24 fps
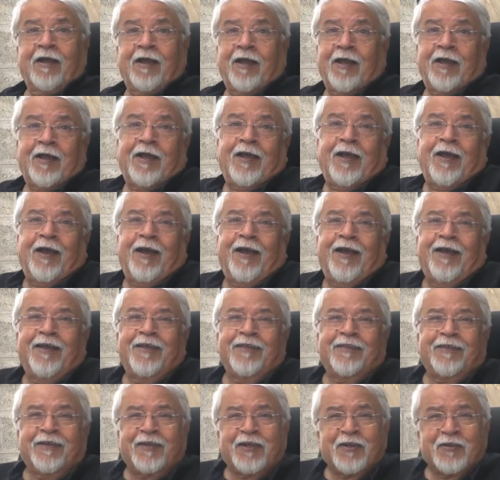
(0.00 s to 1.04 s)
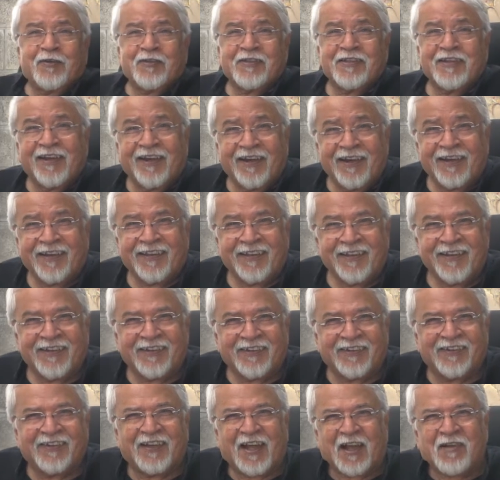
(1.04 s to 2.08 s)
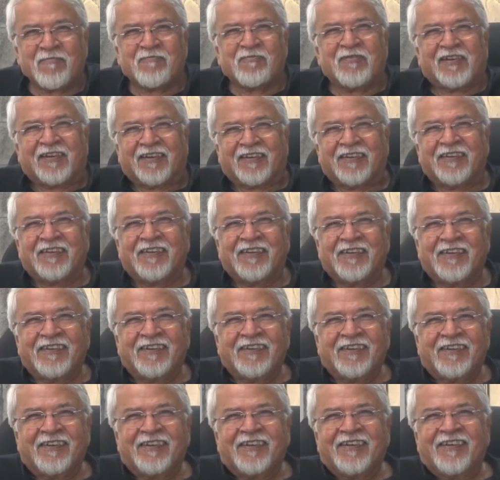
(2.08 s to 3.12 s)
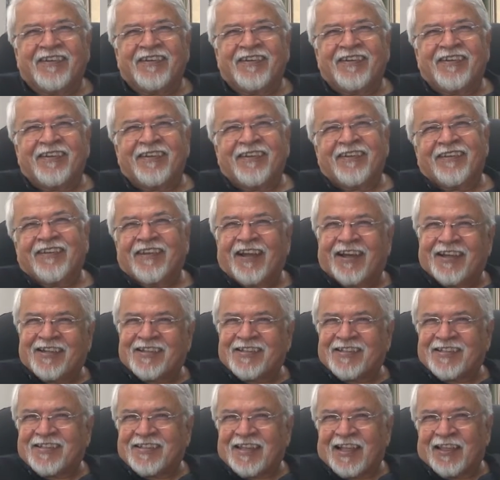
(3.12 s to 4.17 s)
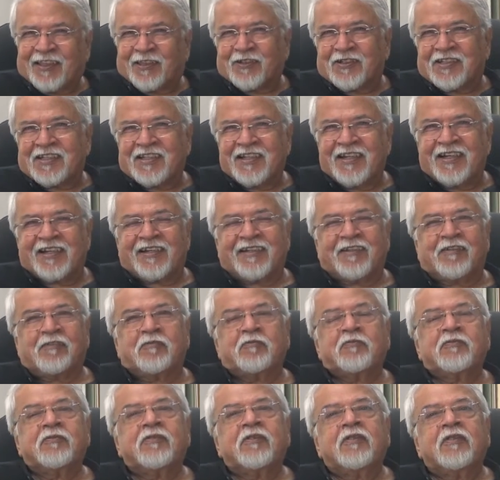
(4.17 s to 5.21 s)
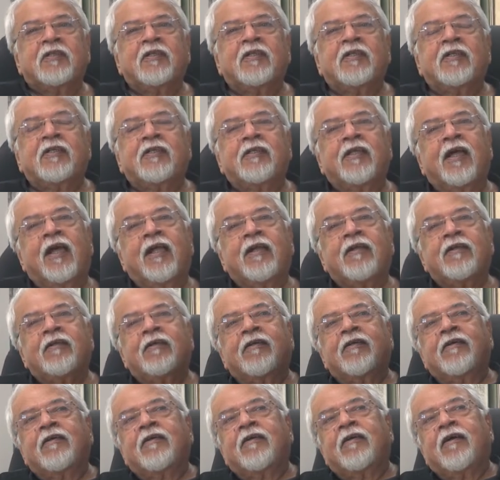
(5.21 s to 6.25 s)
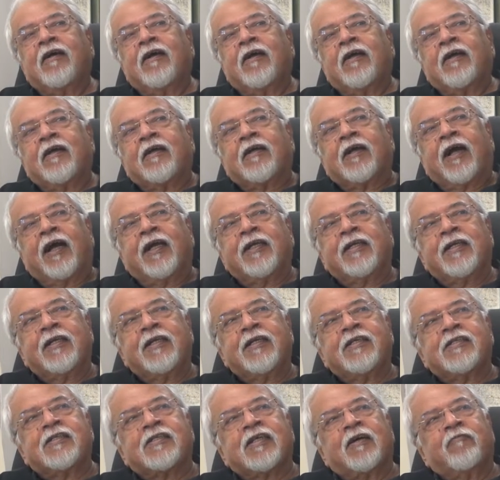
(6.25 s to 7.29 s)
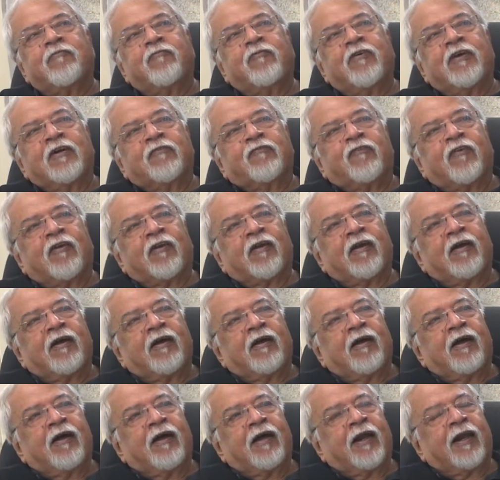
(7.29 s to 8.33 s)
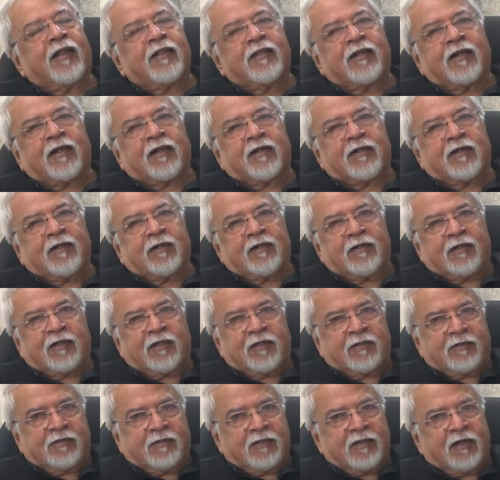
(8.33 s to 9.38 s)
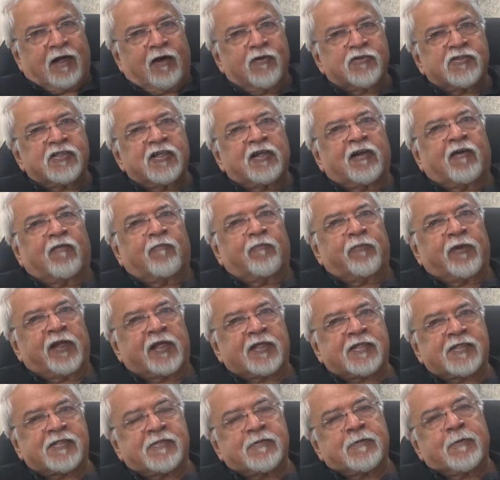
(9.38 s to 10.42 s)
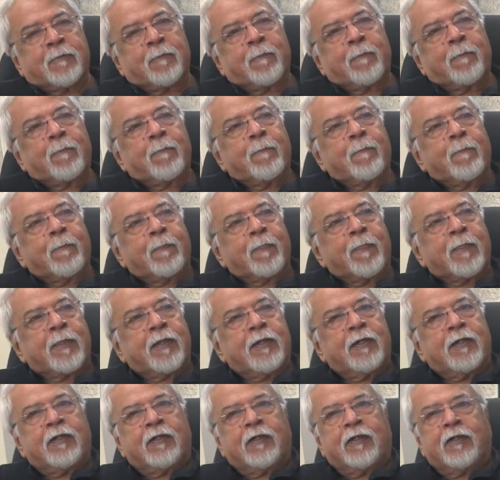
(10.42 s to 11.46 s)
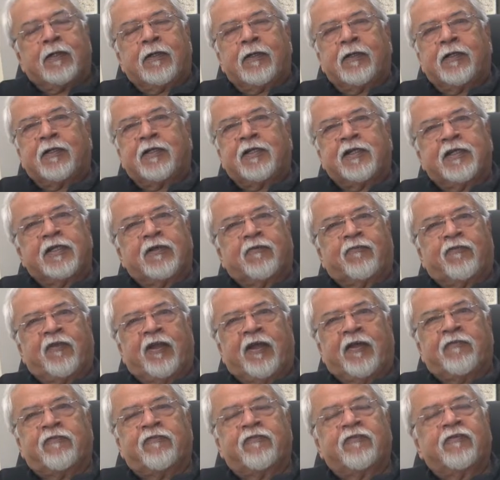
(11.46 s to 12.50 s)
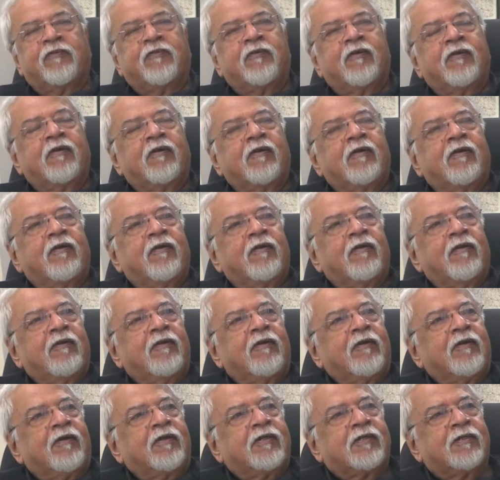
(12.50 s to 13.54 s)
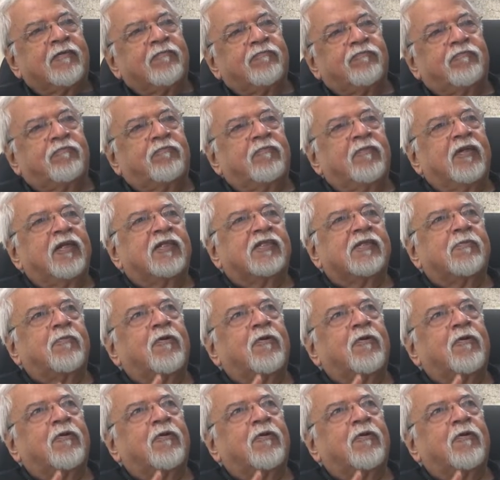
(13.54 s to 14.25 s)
I thought it was a great thing to happen. That's Santosh Theatre. Then I did some work for uh, another uh, person complex, clear of So it's